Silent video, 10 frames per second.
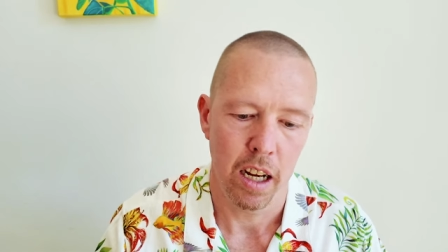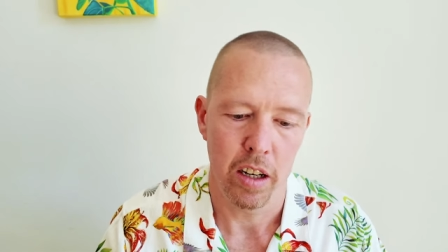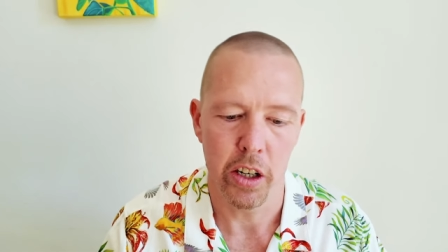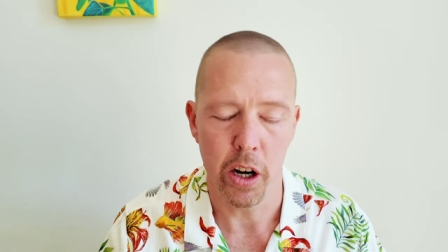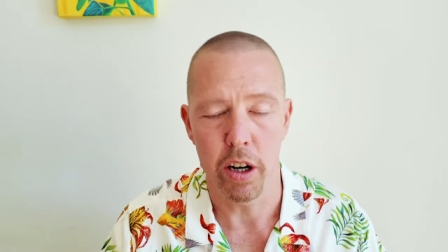
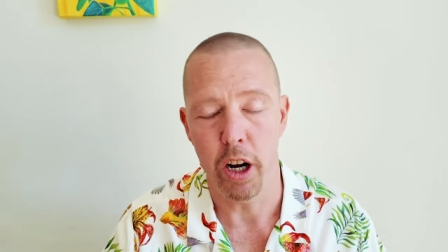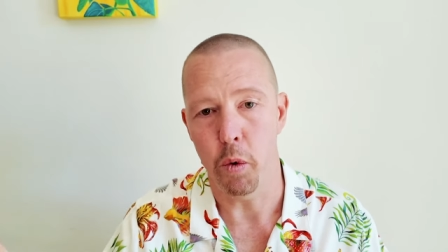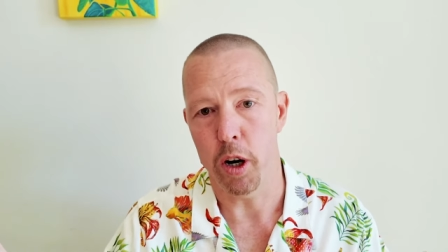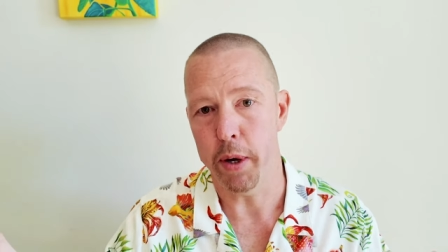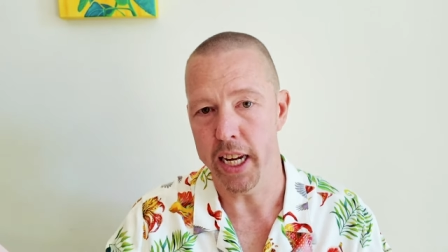And you know, I don't
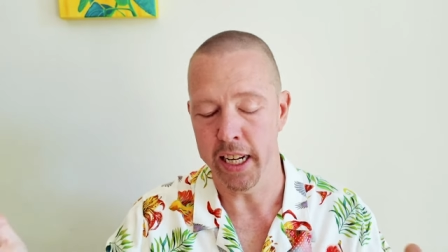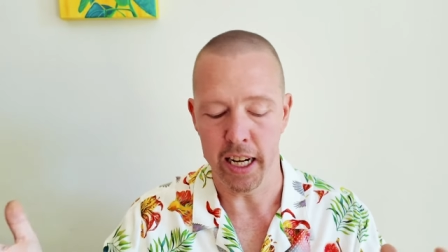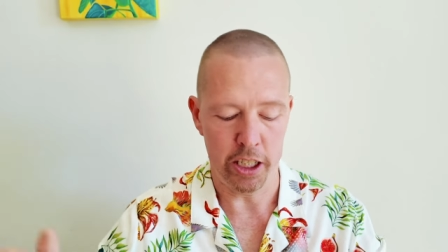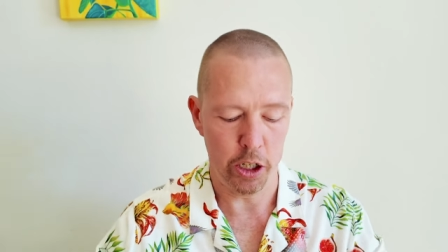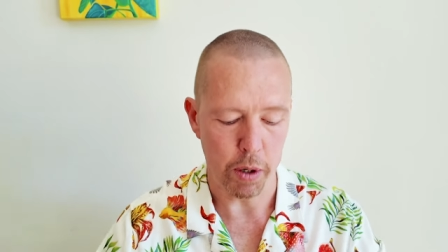want to
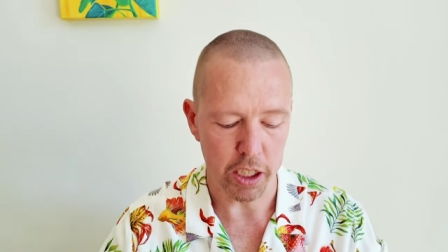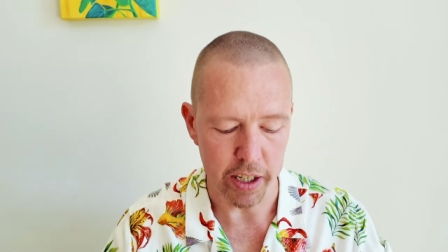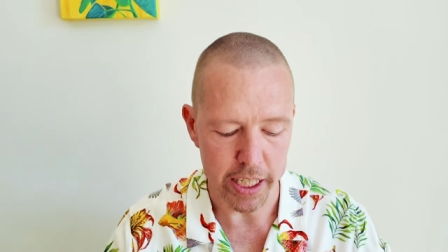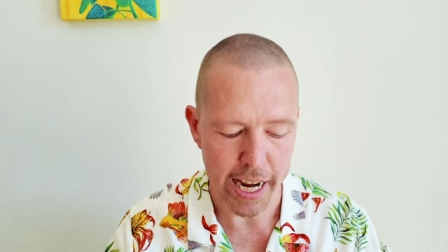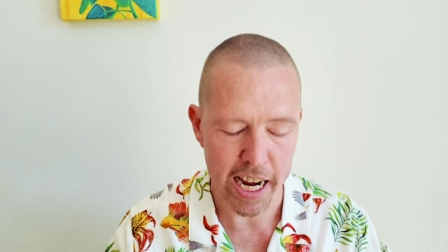be too much of
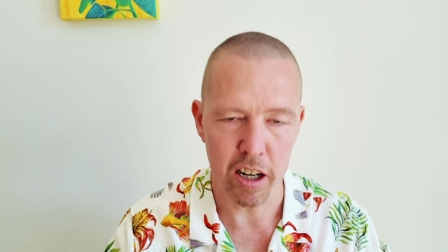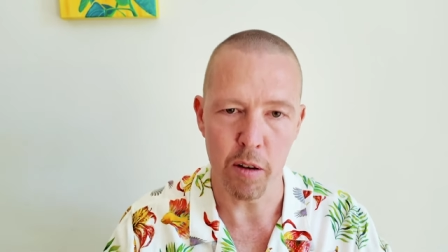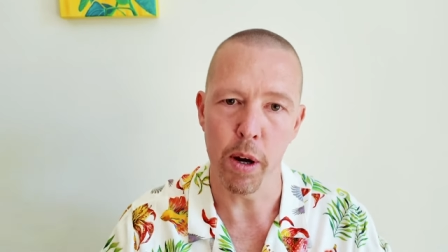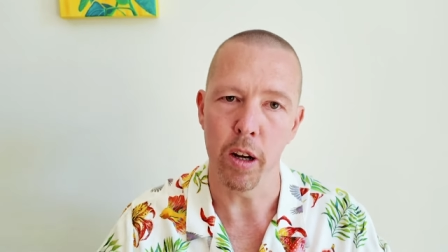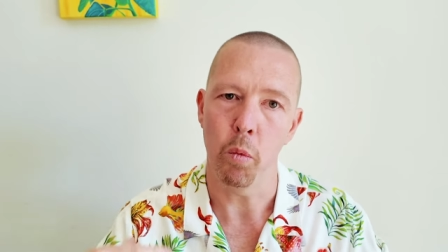a
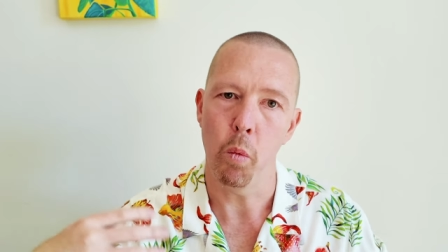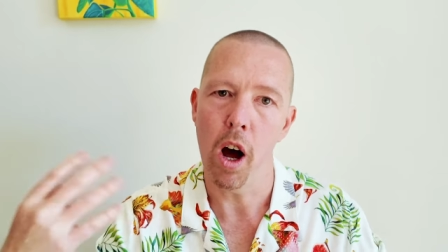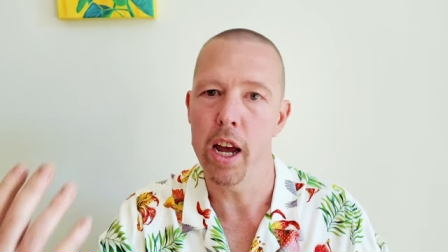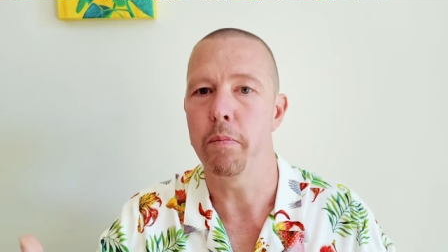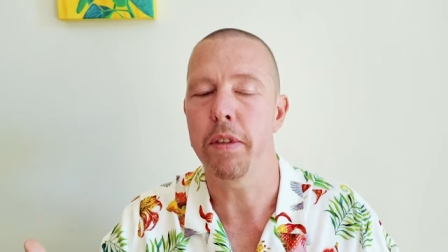downer, but
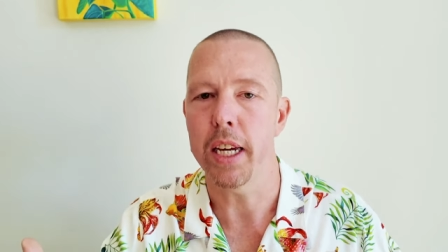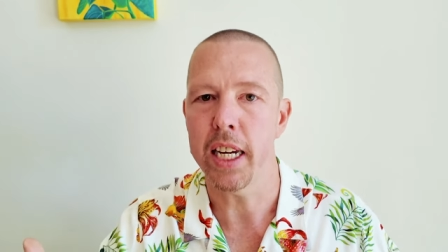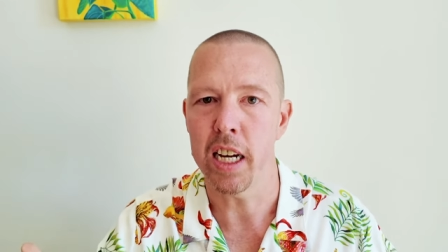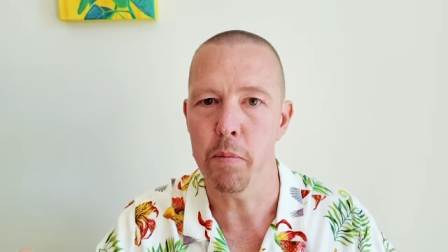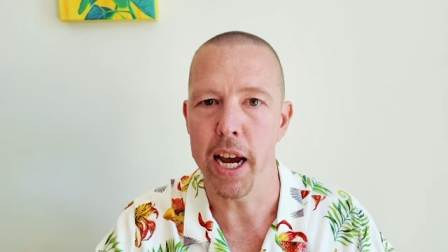why I'm
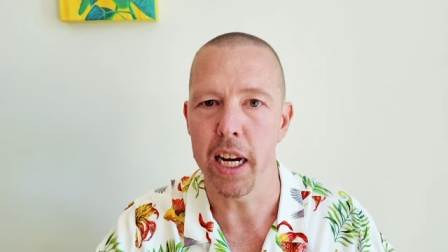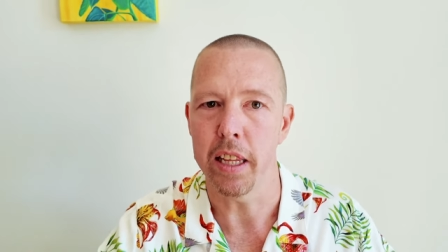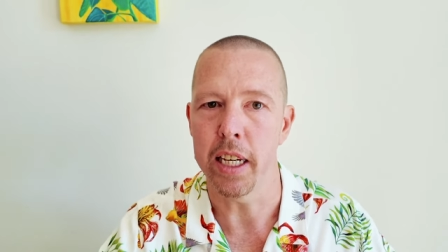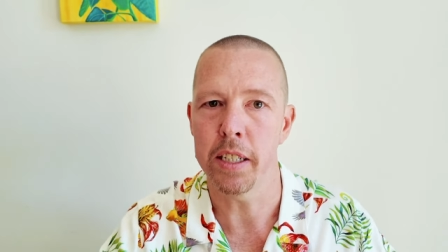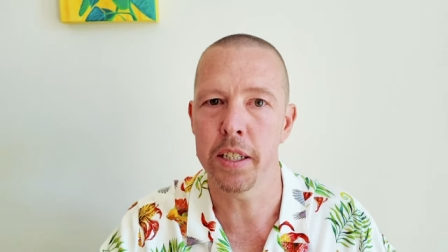thinking
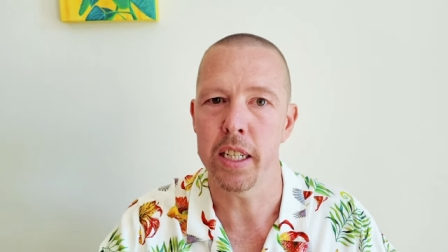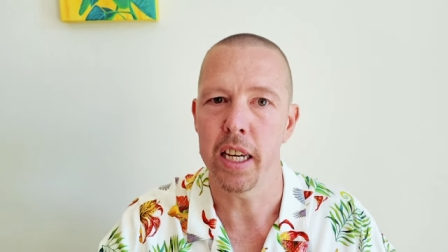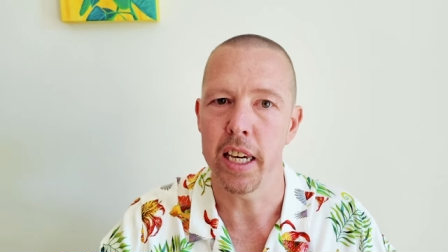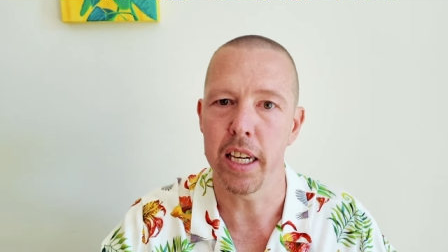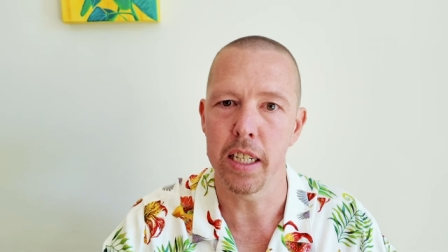about this
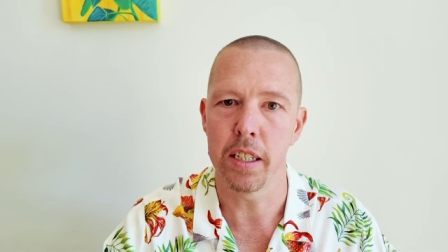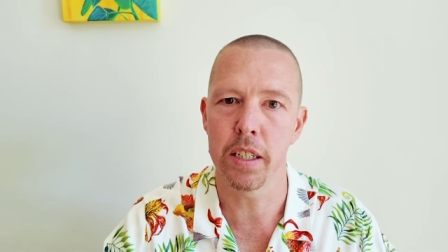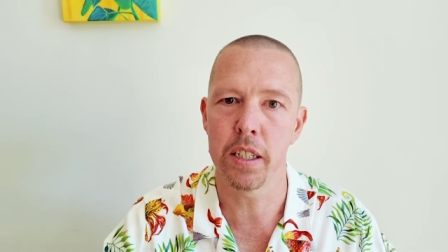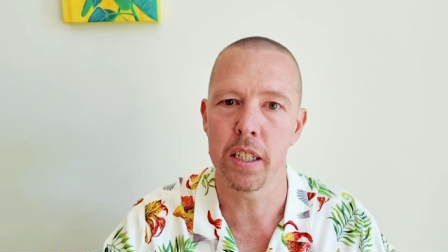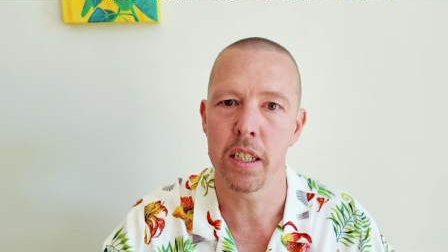
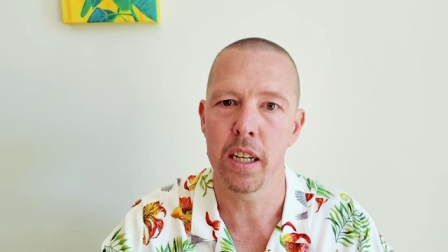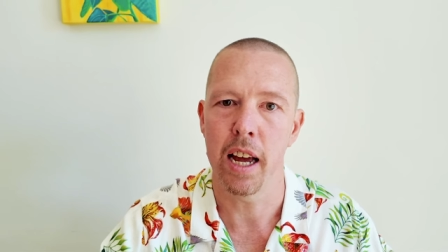is